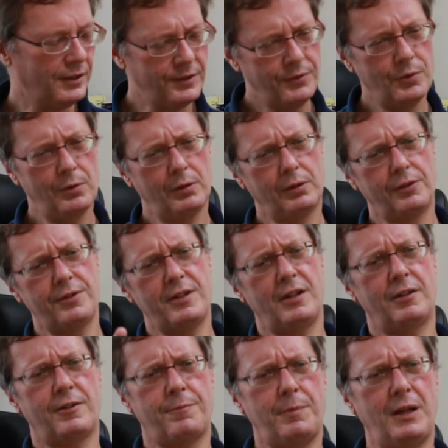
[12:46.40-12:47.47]
If you learn the
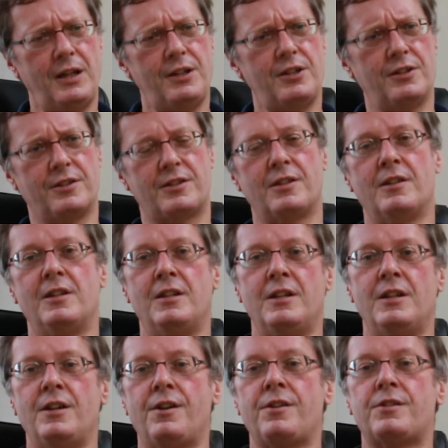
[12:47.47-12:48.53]
art of patience.
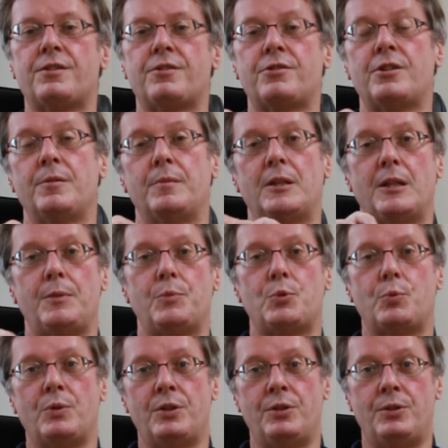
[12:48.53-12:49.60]
So sometimes
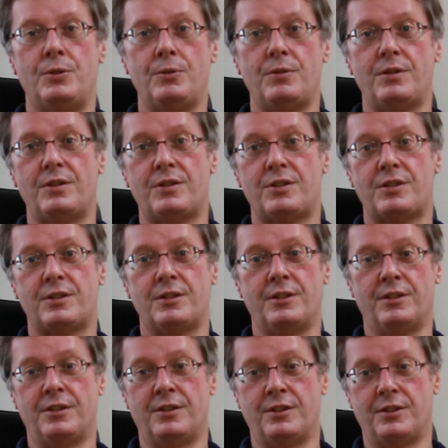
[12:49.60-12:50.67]
we do this
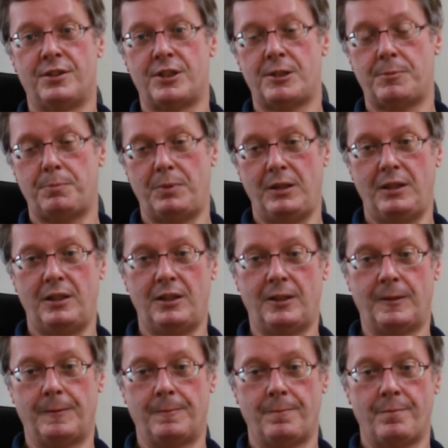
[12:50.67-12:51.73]
in
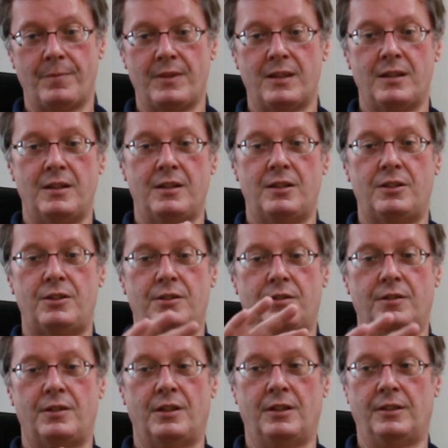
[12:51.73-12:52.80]
speaking.
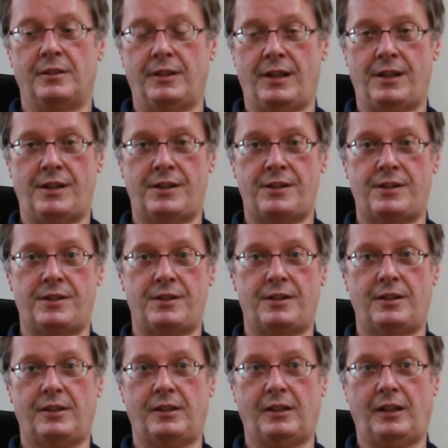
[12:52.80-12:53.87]
I
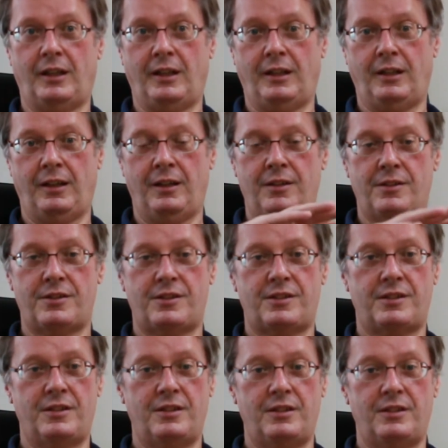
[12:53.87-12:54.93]
end the
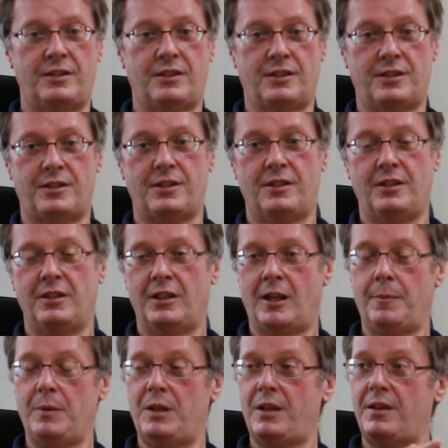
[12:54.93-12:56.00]
sentence. I'm
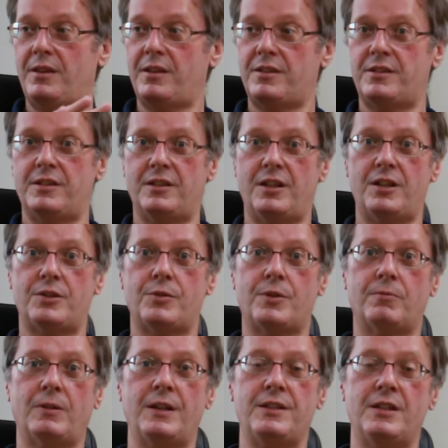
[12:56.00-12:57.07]
going to end the sentence with a
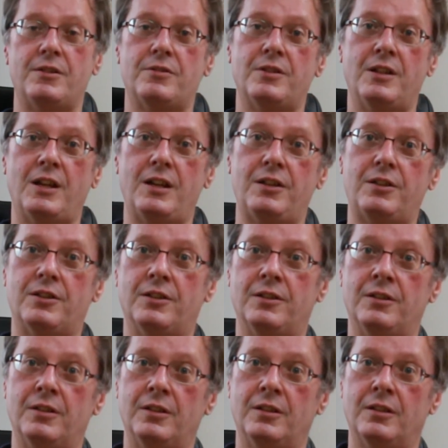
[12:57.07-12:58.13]
rising intonation